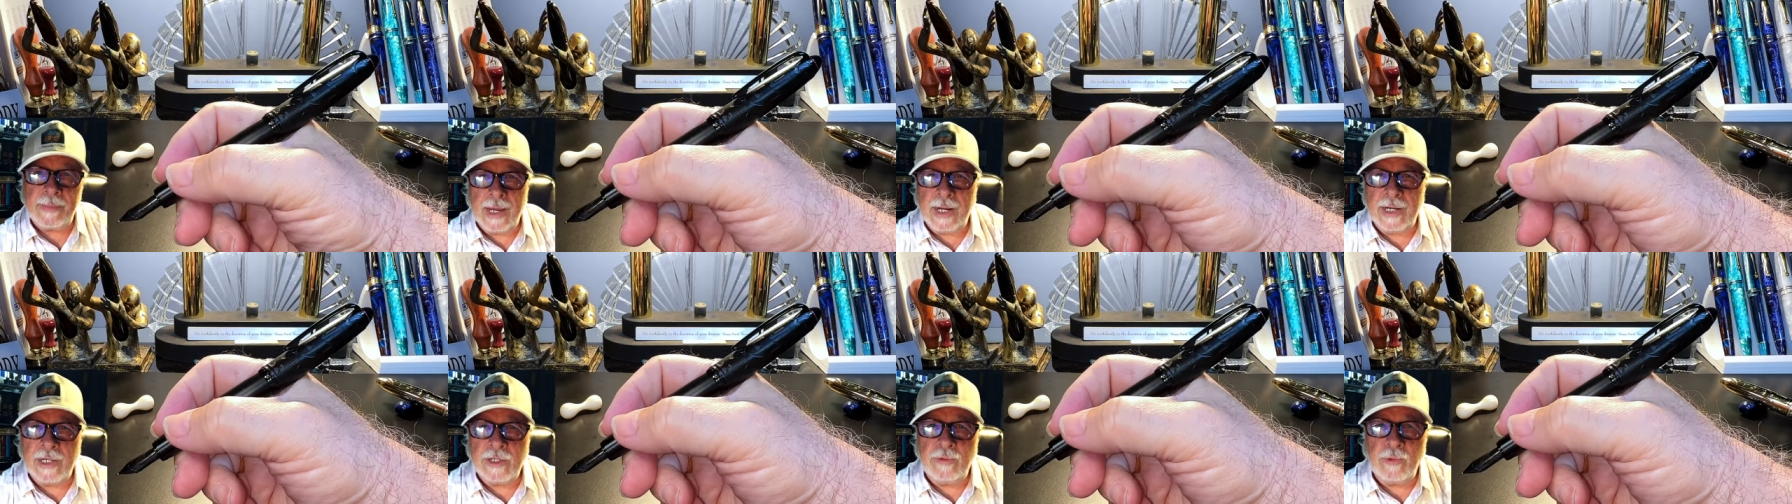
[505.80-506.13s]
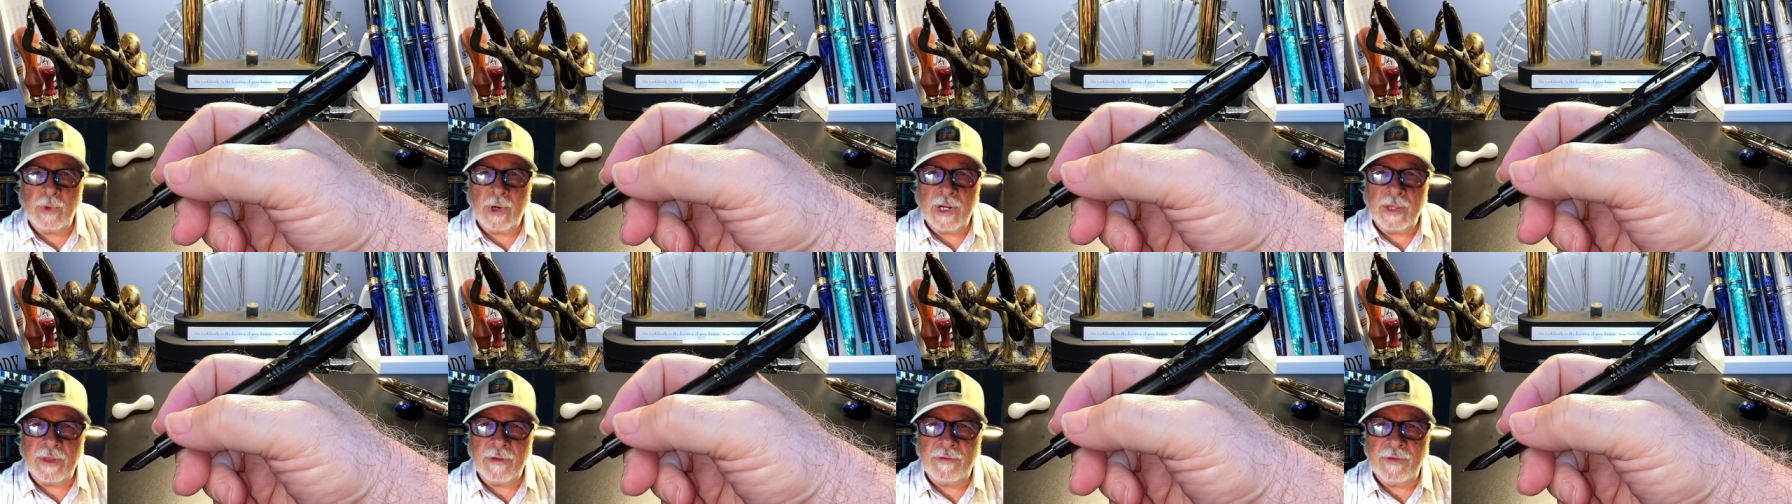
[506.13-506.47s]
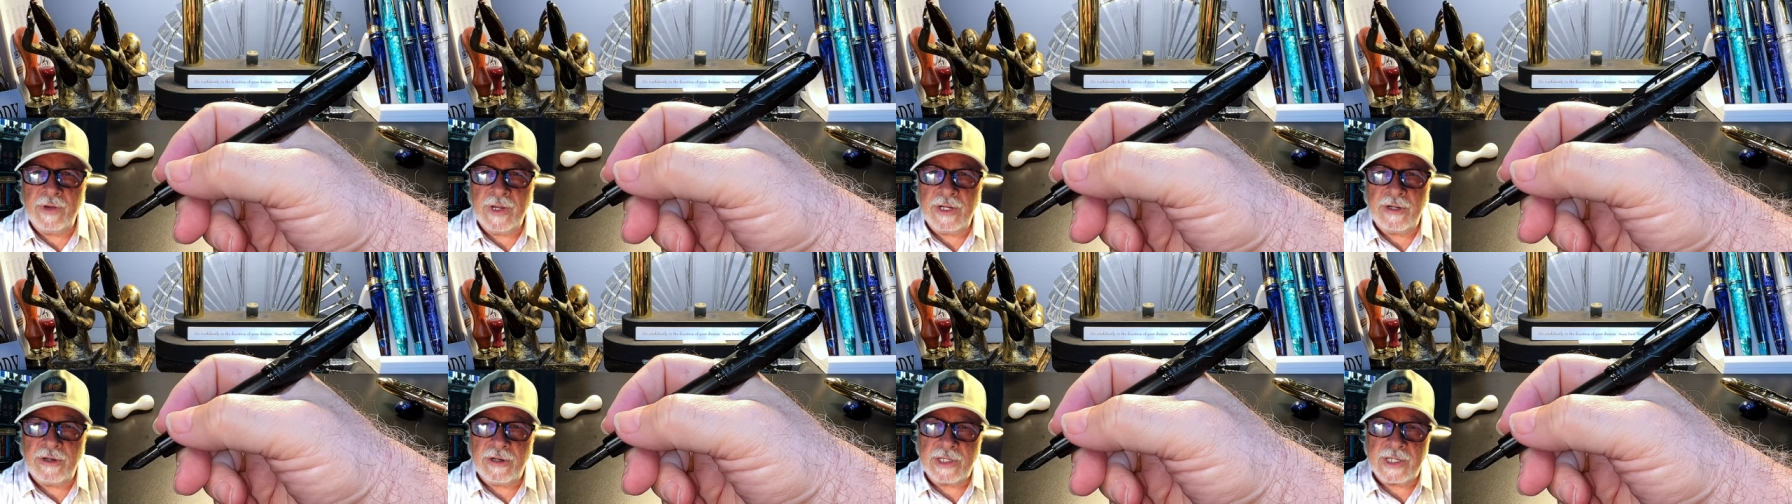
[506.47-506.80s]
and is one of the
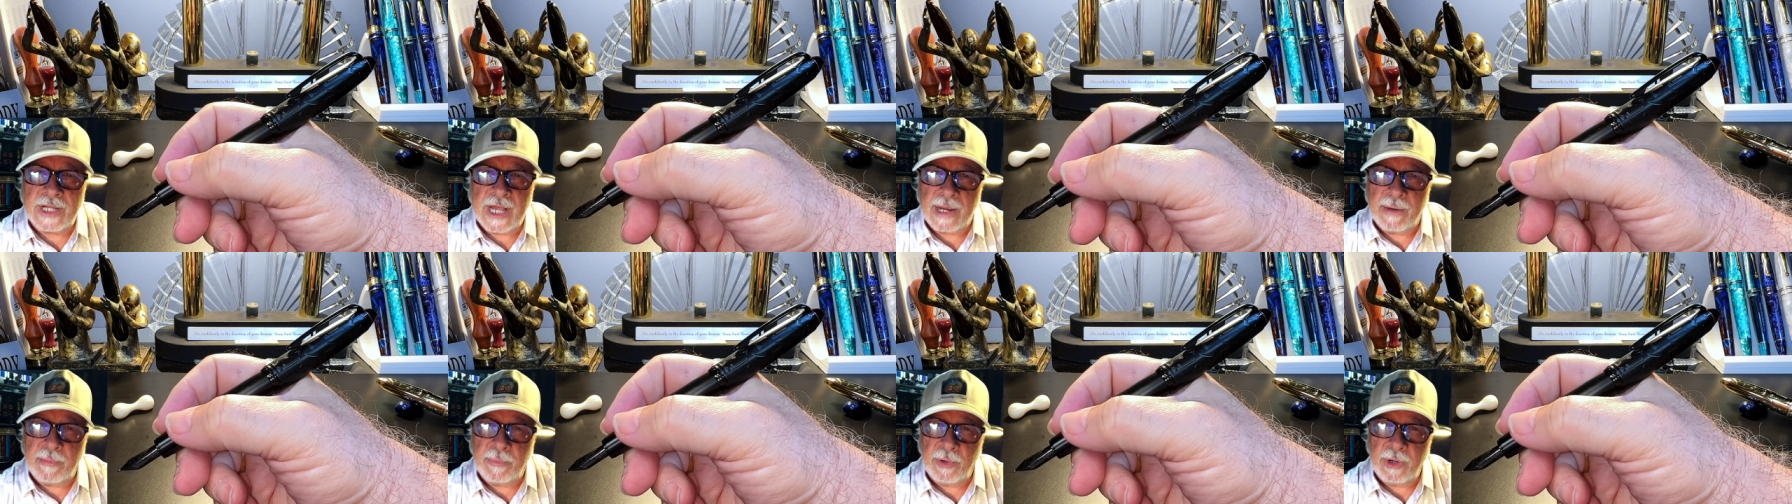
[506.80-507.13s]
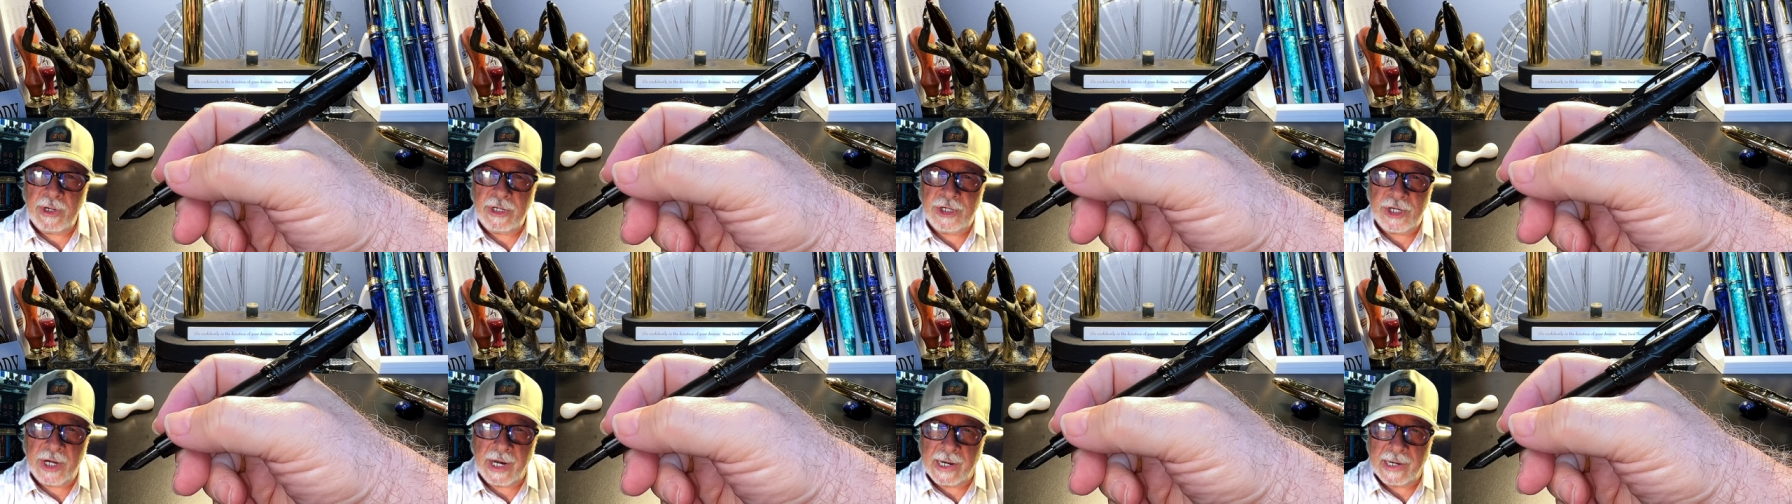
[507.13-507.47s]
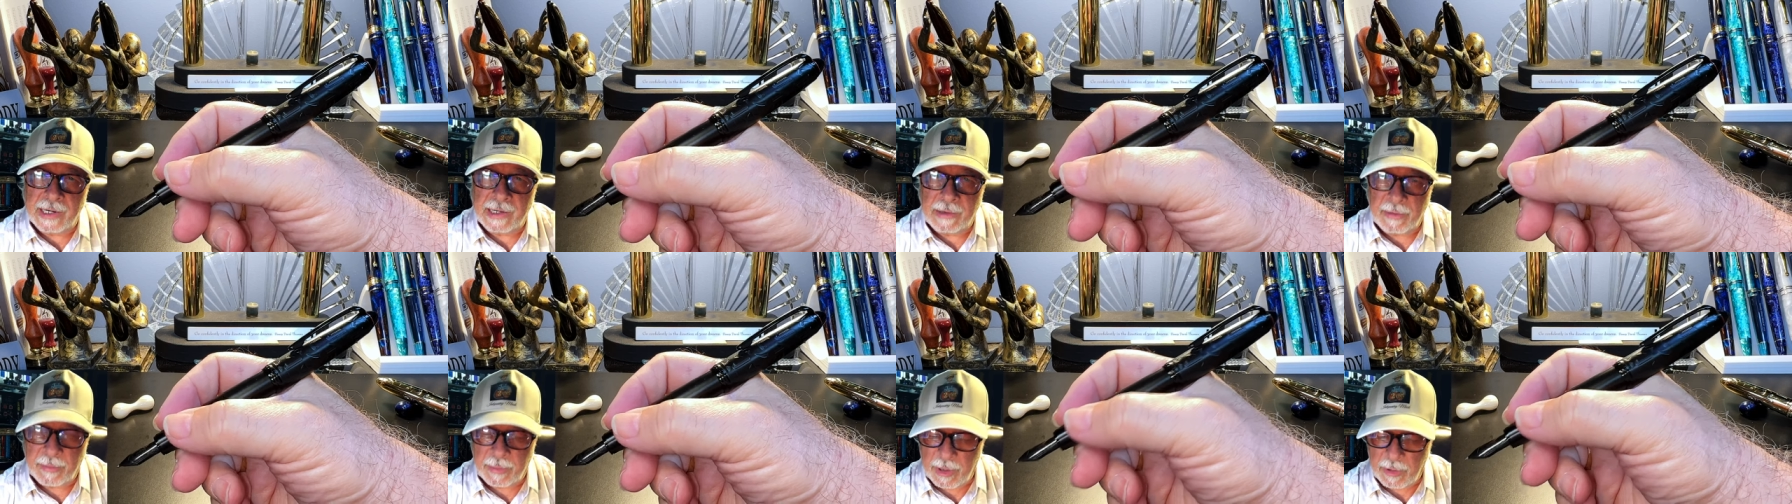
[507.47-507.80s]
features I
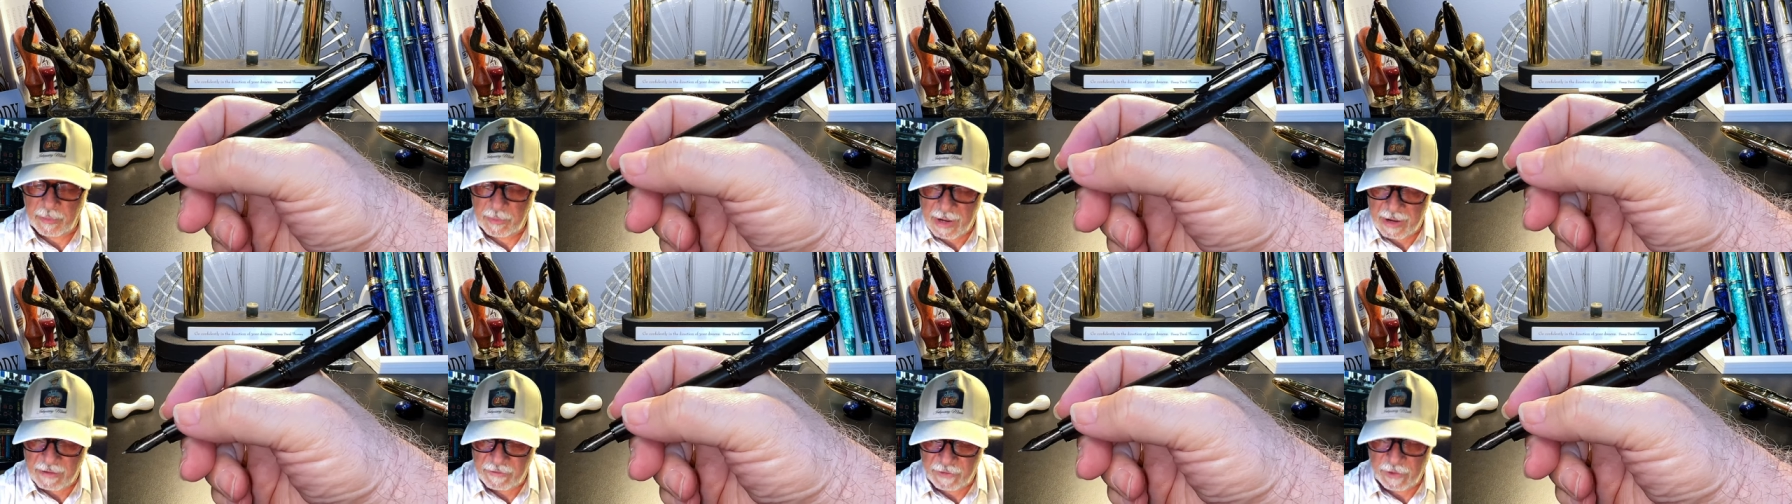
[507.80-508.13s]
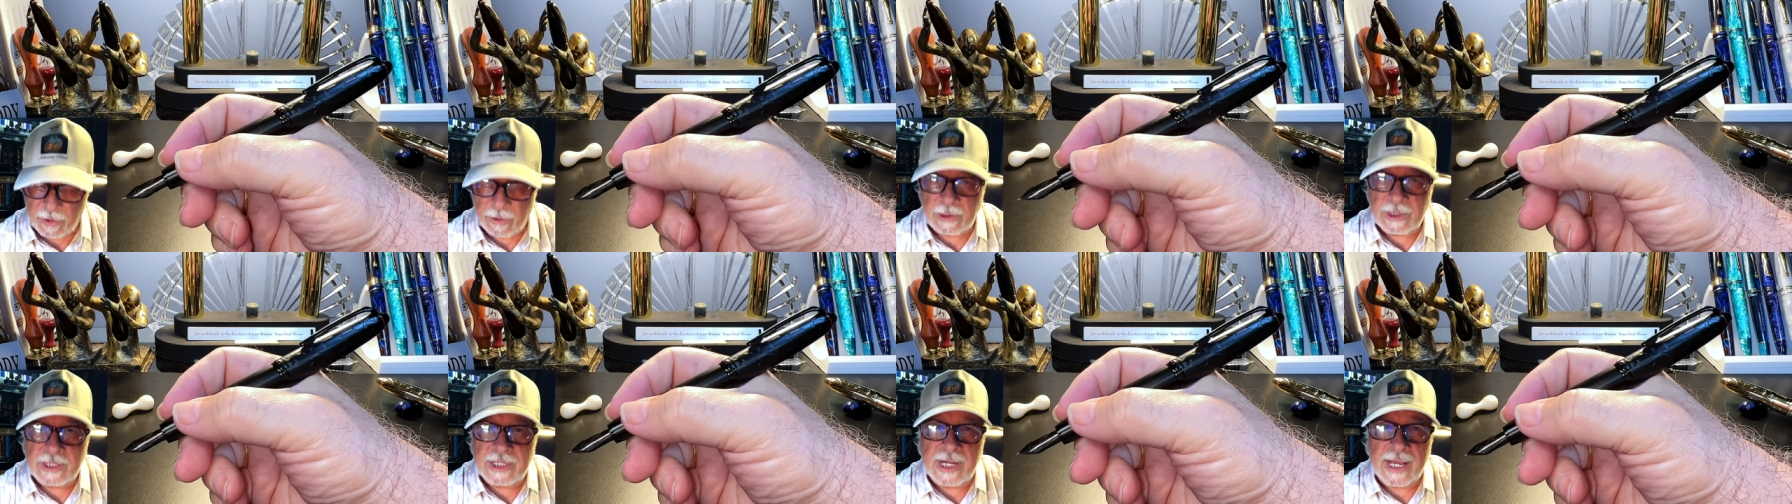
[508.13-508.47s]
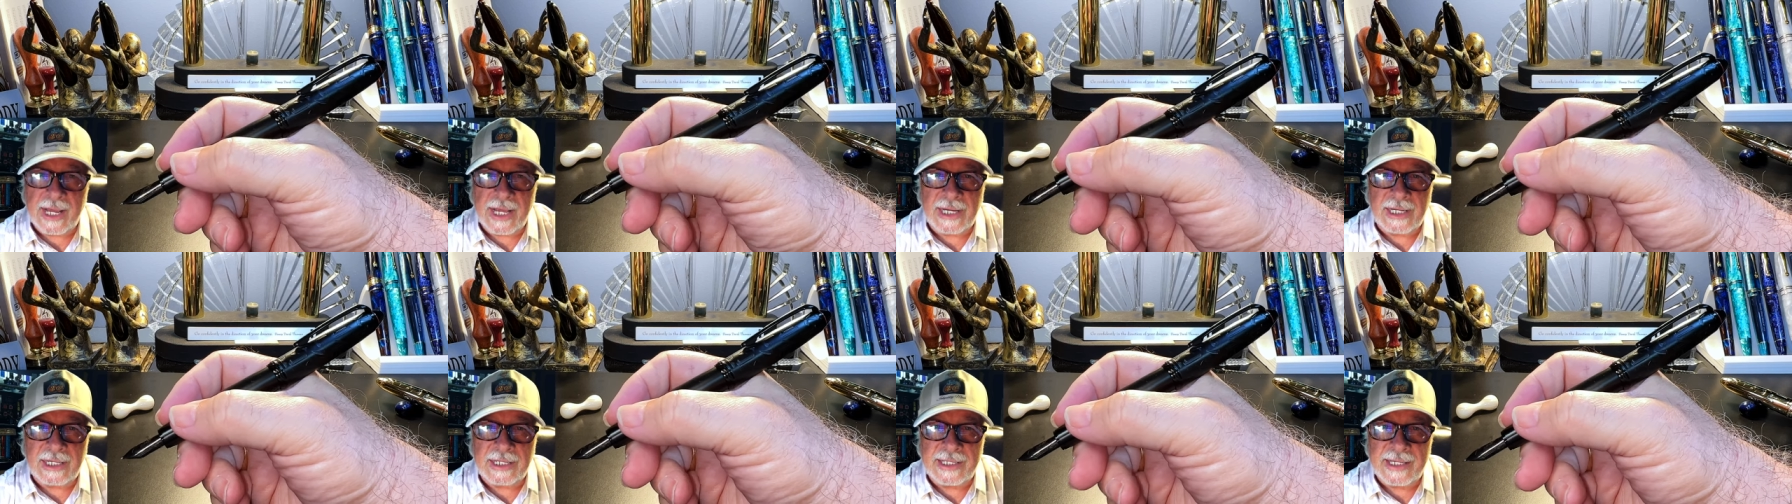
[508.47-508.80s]
appreciated about my first
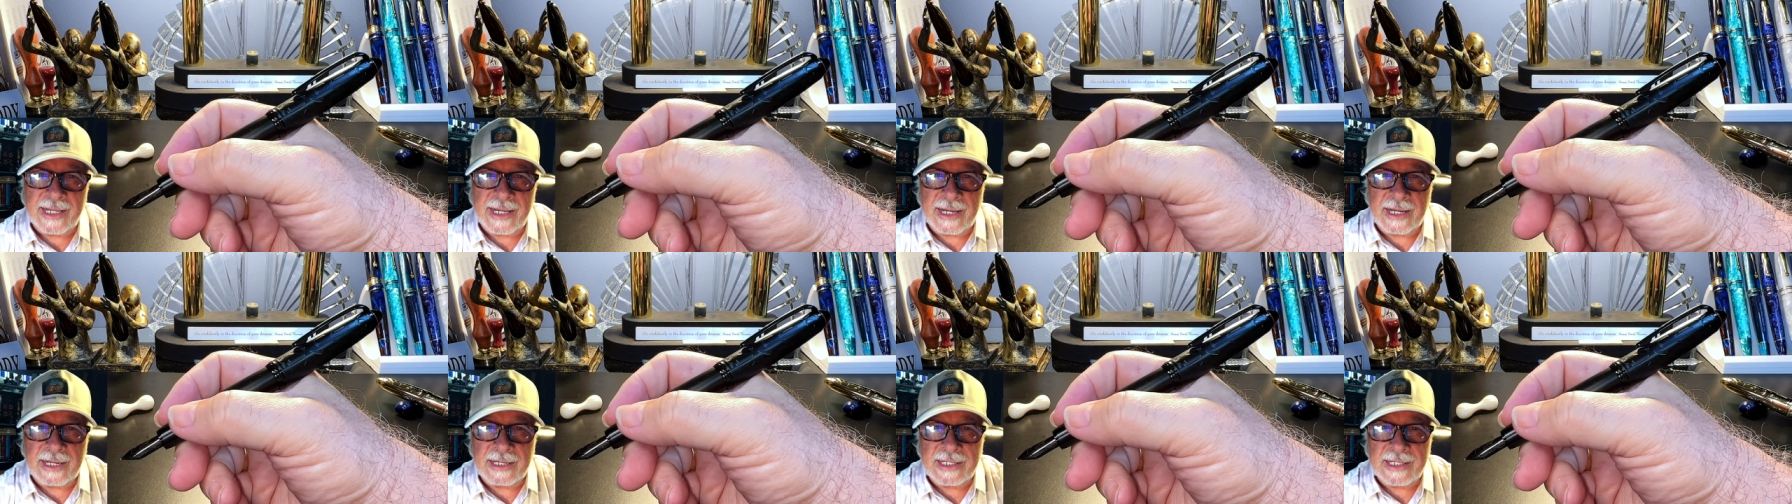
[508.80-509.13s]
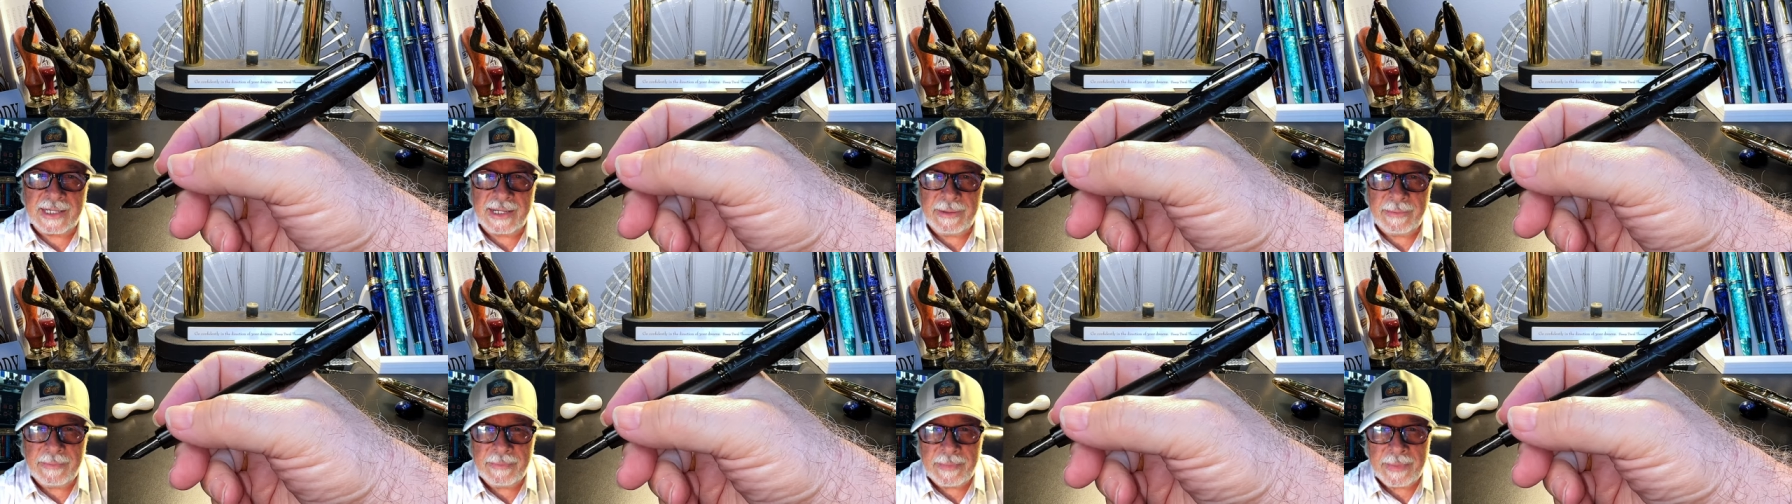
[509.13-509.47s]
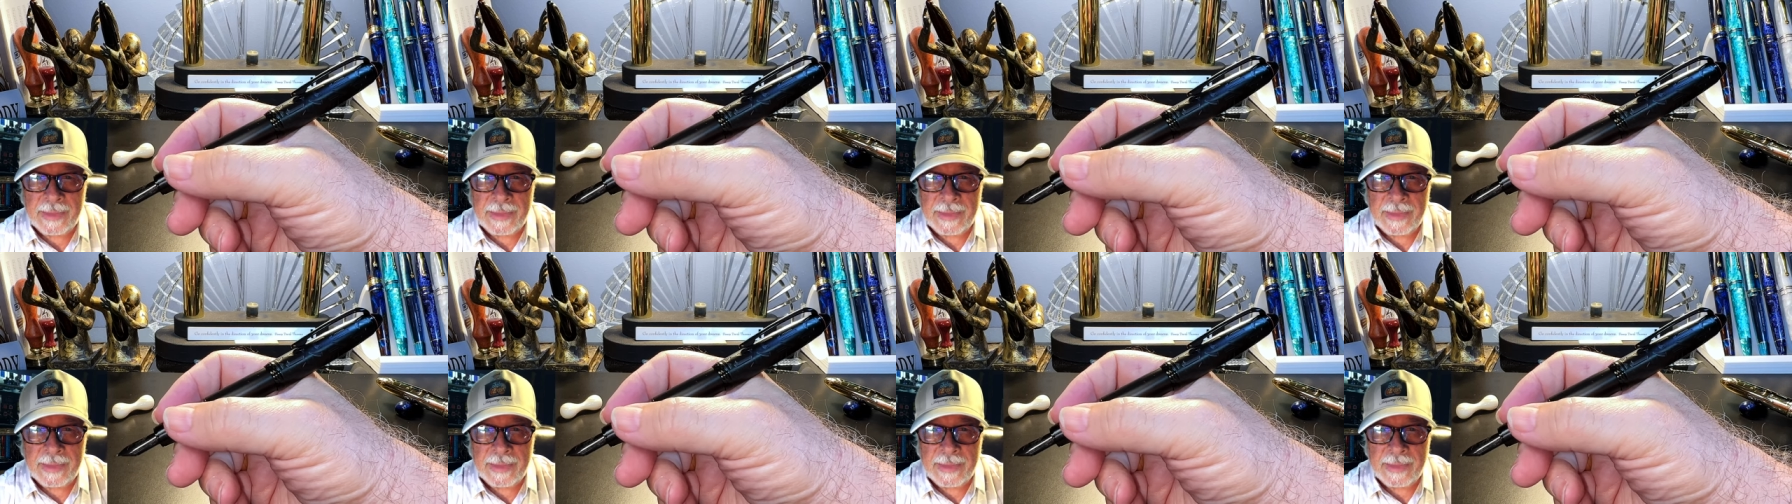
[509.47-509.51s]
N6.